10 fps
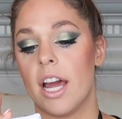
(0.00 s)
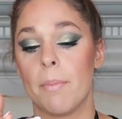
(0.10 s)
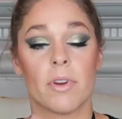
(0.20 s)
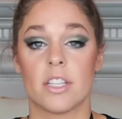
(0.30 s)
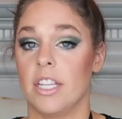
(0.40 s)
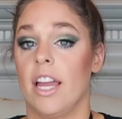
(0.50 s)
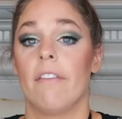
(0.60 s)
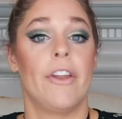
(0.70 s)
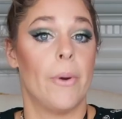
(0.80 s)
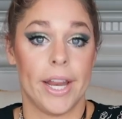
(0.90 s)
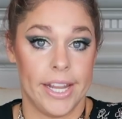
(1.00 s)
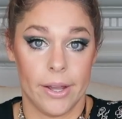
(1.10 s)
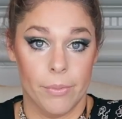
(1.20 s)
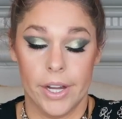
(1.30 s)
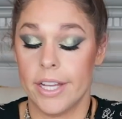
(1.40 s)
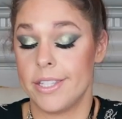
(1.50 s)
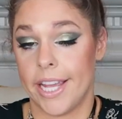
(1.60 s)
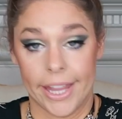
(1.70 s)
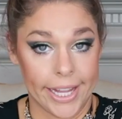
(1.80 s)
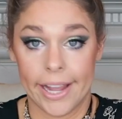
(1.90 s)
I personally have no idea what
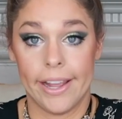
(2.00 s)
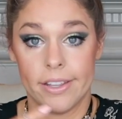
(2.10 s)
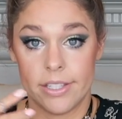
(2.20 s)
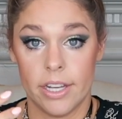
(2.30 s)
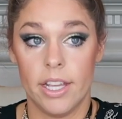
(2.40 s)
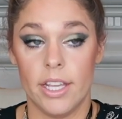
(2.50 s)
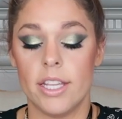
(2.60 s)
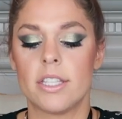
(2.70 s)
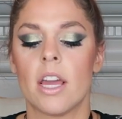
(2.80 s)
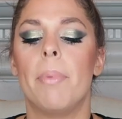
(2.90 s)
Azeliac Acid is,